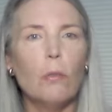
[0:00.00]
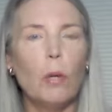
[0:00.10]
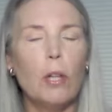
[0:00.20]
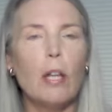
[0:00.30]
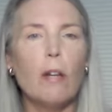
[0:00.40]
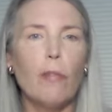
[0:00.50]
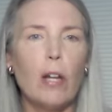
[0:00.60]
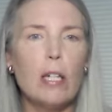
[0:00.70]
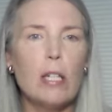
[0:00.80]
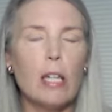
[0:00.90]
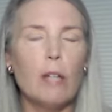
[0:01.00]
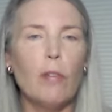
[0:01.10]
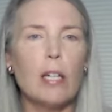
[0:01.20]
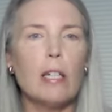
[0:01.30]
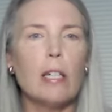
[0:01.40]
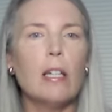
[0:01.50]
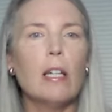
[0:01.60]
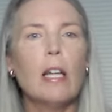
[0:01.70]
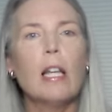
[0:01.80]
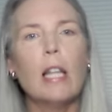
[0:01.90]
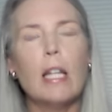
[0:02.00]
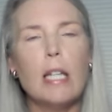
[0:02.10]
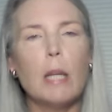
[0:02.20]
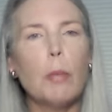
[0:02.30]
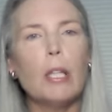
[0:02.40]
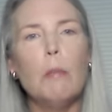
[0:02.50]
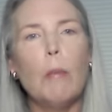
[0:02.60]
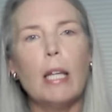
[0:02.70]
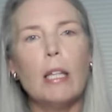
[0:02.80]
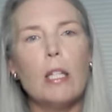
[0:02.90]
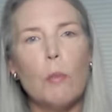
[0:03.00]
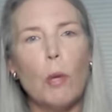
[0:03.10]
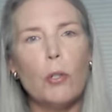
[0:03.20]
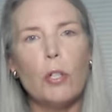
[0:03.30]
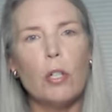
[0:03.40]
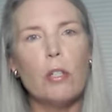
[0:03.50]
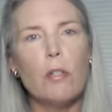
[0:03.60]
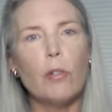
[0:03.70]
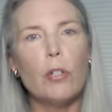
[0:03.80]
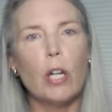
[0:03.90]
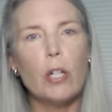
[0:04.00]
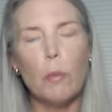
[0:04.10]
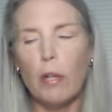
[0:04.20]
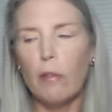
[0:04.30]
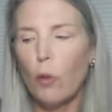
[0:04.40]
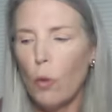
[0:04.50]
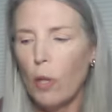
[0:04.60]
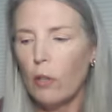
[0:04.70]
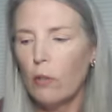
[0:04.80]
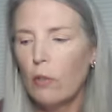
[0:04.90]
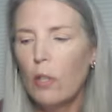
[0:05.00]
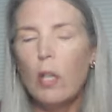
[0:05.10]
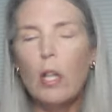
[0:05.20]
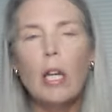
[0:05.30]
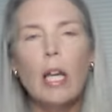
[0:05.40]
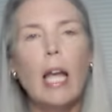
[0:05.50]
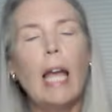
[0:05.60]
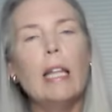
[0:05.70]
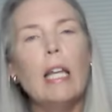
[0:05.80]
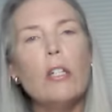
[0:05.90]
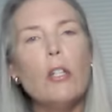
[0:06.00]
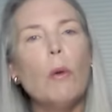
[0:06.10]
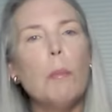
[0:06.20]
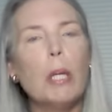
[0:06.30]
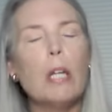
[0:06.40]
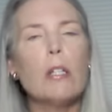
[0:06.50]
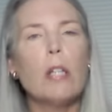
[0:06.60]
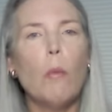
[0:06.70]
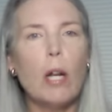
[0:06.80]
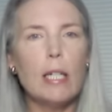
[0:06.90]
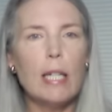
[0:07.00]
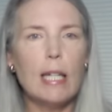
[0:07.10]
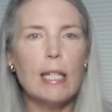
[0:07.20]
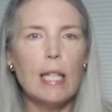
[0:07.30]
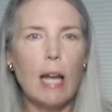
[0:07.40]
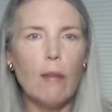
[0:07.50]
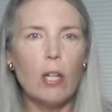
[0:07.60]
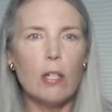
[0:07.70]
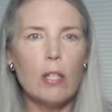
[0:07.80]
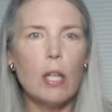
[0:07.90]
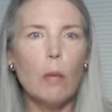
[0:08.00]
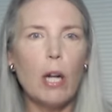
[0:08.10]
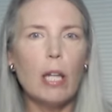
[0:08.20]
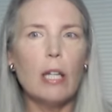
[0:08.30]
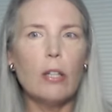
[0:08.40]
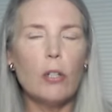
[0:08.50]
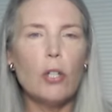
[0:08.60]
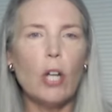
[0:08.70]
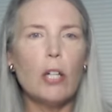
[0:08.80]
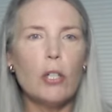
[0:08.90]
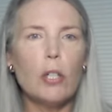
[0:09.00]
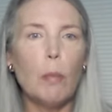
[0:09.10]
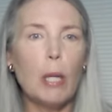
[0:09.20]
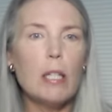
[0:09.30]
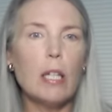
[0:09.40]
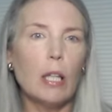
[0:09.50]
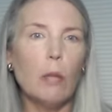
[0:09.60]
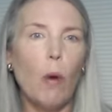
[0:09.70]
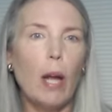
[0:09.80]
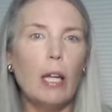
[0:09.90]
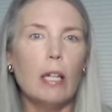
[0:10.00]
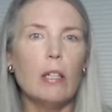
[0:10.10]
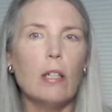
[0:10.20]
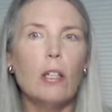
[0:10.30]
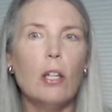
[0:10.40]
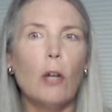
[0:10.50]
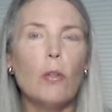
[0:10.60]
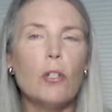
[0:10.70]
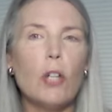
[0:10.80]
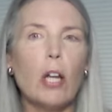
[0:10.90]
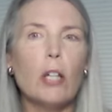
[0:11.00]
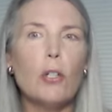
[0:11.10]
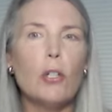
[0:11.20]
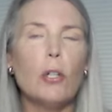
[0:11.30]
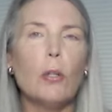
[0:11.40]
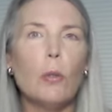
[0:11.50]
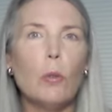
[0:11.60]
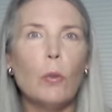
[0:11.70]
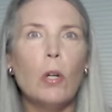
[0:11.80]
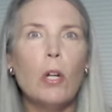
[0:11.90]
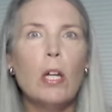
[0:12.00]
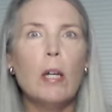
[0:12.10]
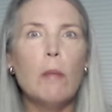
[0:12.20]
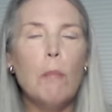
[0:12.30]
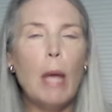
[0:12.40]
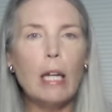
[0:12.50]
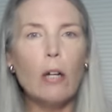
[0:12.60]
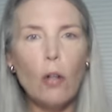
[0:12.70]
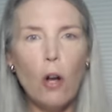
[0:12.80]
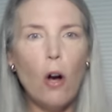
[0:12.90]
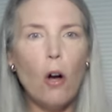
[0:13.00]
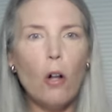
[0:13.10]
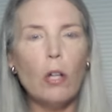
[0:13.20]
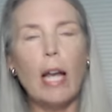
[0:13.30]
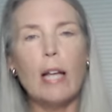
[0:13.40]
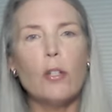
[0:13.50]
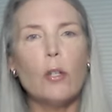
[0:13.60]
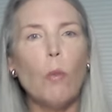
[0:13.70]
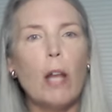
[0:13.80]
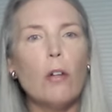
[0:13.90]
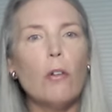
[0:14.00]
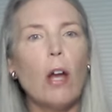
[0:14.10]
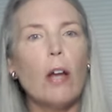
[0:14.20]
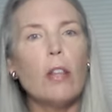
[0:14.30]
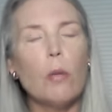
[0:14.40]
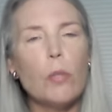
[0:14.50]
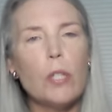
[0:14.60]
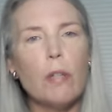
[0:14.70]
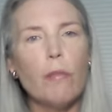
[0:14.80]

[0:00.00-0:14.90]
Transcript: when the defendant is convicted, they typically make these motions for judgment of acquittal. And they do it because they want to test the evidence. They want to get the judge to basically weigh in, the judge to make a call as to whether or not there was